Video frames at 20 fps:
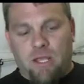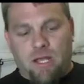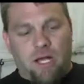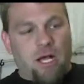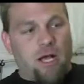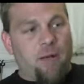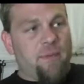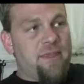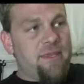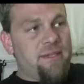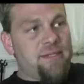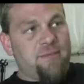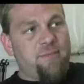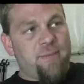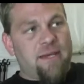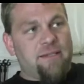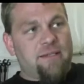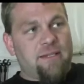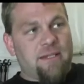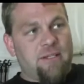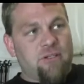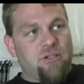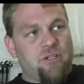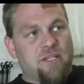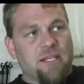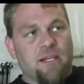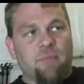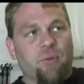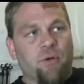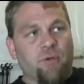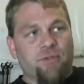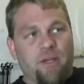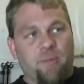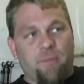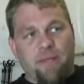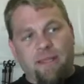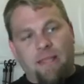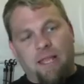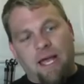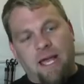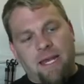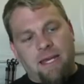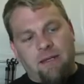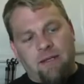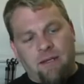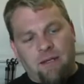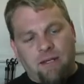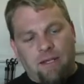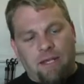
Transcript: And this is basically just going to bolt up in line,